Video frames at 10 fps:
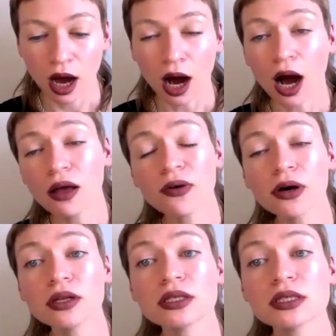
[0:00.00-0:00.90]
I found
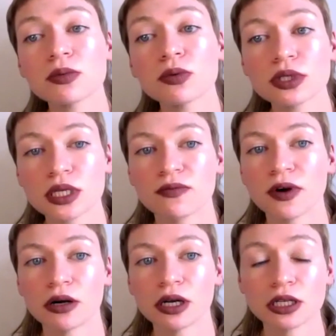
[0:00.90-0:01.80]
it was a
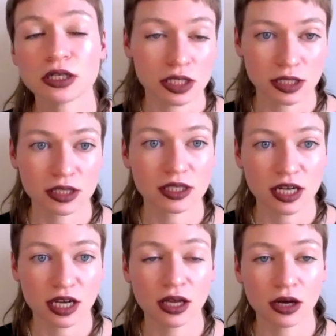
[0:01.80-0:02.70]
very interesting
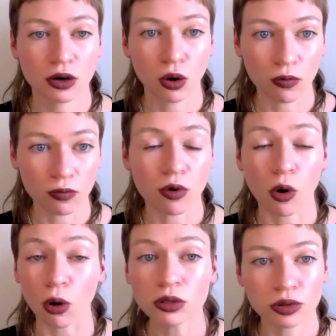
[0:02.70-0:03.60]
take
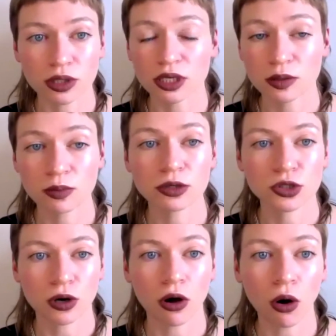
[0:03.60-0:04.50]
overall, relatable to
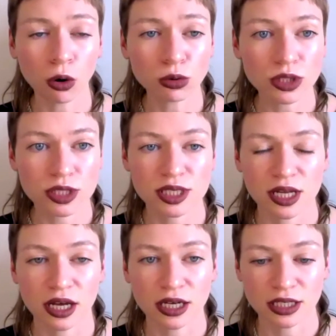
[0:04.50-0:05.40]
our whole
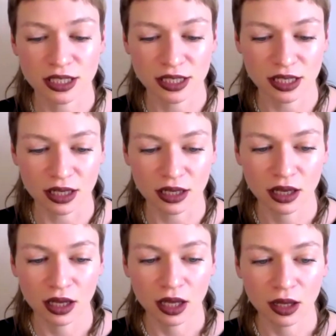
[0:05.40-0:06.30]
society,
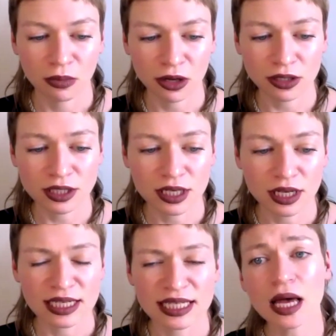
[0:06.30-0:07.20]
because
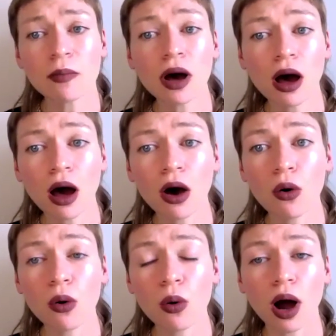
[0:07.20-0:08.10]

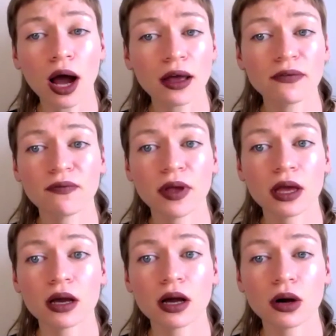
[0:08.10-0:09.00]
somehow I
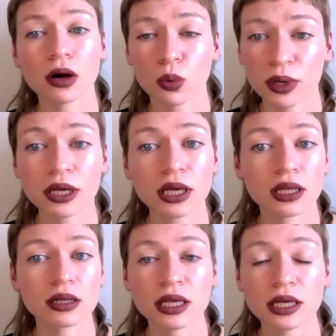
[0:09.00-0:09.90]
think we
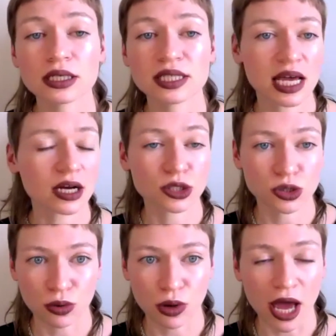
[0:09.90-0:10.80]
can link sex
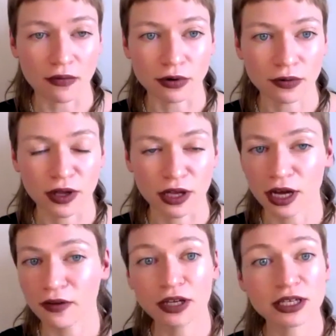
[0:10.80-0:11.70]
to everything. I
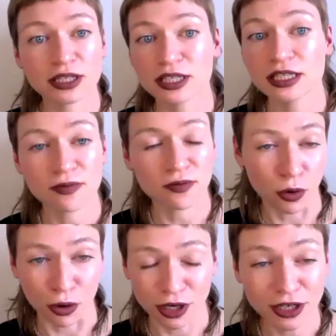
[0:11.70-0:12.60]
think since
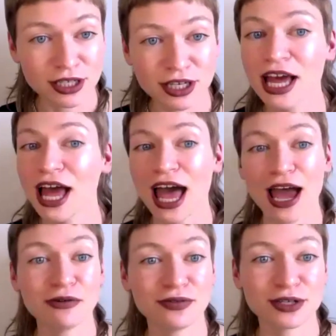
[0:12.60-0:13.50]
Freud,
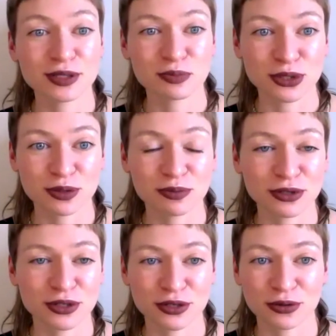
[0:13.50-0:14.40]
everything is possible
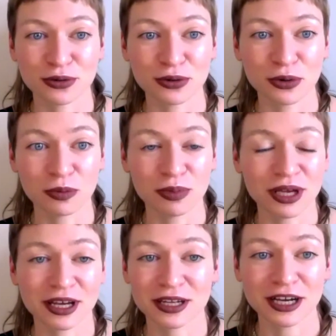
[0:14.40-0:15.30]
to be
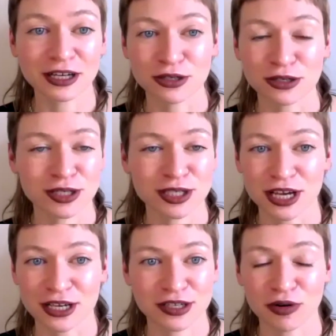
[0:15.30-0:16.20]
connected to
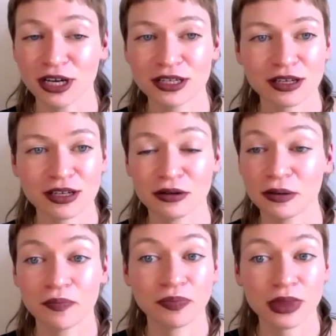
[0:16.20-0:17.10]
sex, right?
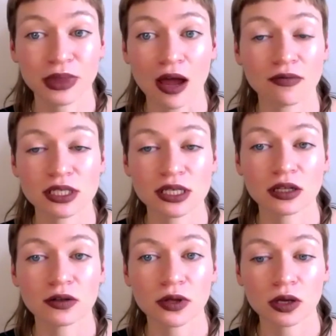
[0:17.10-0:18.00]
Every
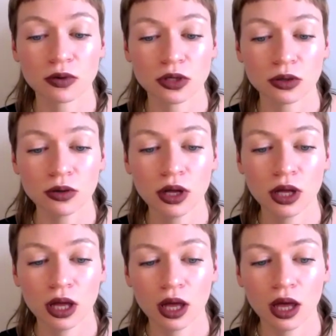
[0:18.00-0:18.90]
single thing we do.
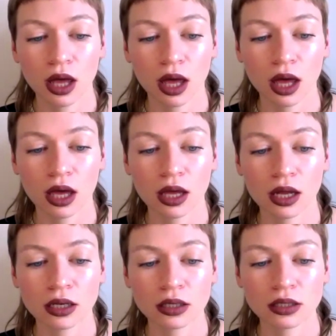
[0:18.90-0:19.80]

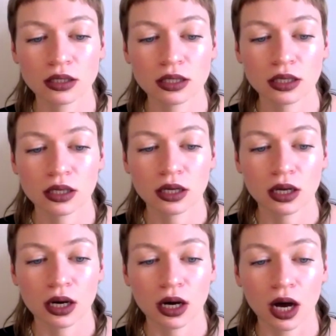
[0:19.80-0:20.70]
And
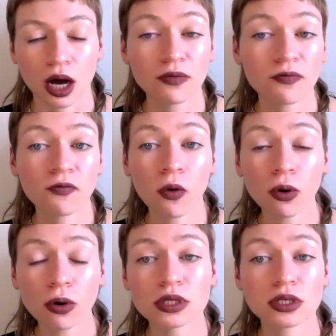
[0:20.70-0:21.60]
I
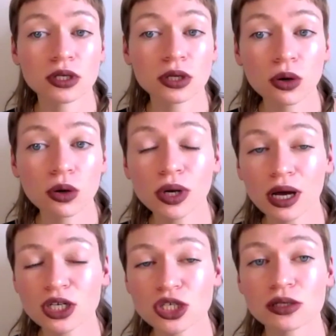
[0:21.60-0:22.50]
thought, what
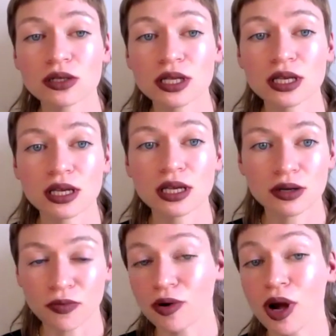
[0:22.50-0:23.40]
actually
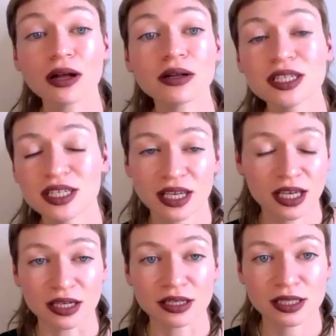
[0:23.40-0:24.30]
the reality
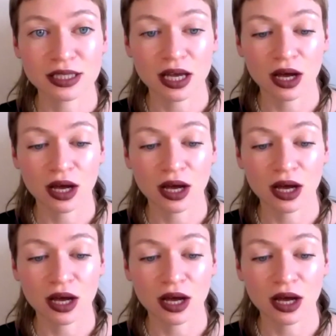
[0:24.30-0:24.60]
is?